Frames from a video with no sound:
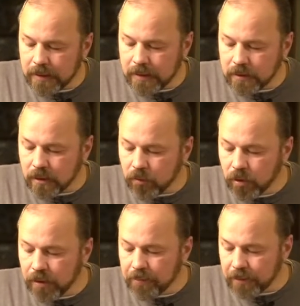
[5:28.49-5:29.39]
it's not
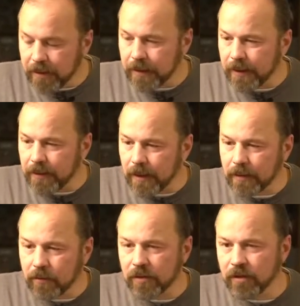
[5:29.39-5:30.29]
really pretty i
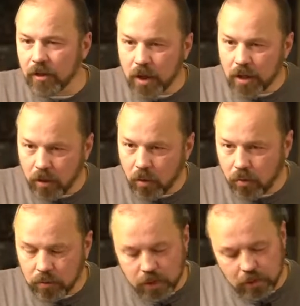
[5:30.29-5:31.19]
don't even want to
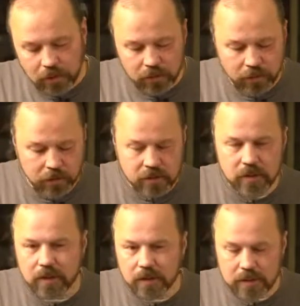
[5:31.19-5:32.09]
know all your
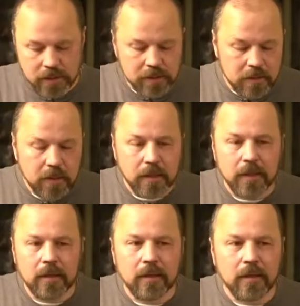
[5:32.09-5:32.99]
secret sins
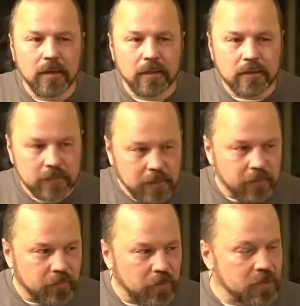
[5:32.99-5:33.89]
uh, keep
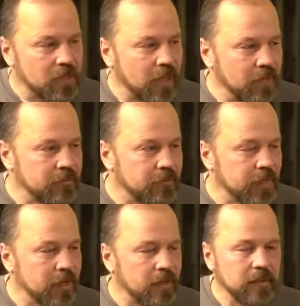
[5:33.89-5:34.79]
it for yourself,
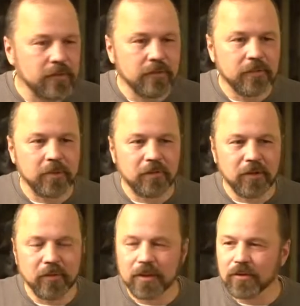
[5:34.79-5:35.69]
uh, leave it
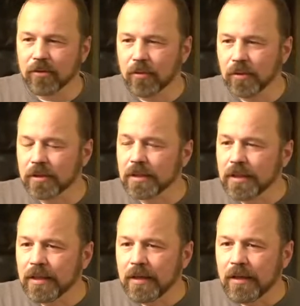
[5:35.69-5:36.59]
between you and the Lord.
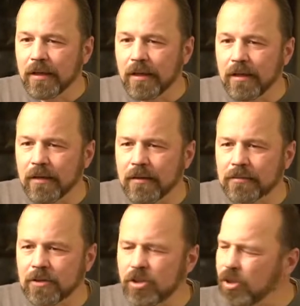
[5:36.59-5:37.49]
Uh,
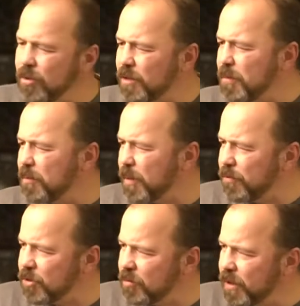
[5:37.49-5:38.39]
did you know that people
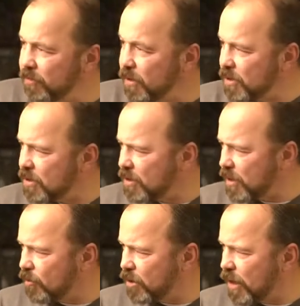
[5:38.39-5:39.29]
actually believe, this is
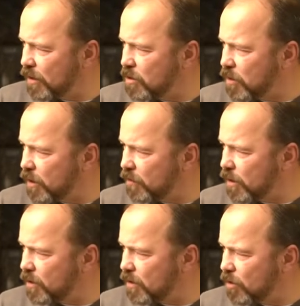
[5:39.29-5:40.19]
what Catholics believe,
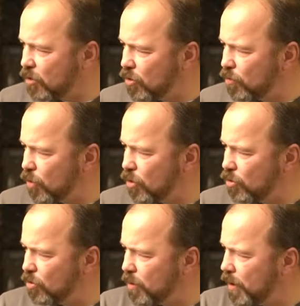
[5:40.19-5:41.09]
that in order for you
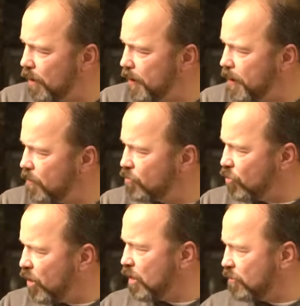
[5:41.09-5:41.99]
to be
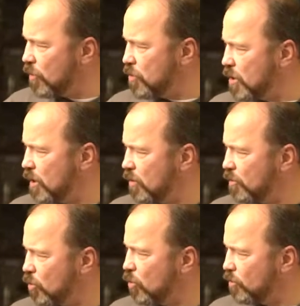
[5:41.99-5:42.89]
freed from sin, you
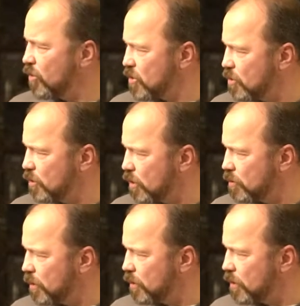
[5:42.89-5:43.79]
have to confess it to other
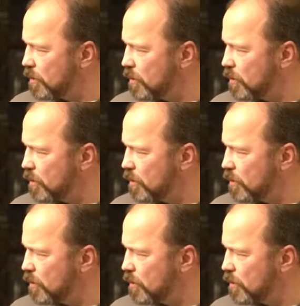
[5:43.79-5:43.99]
people.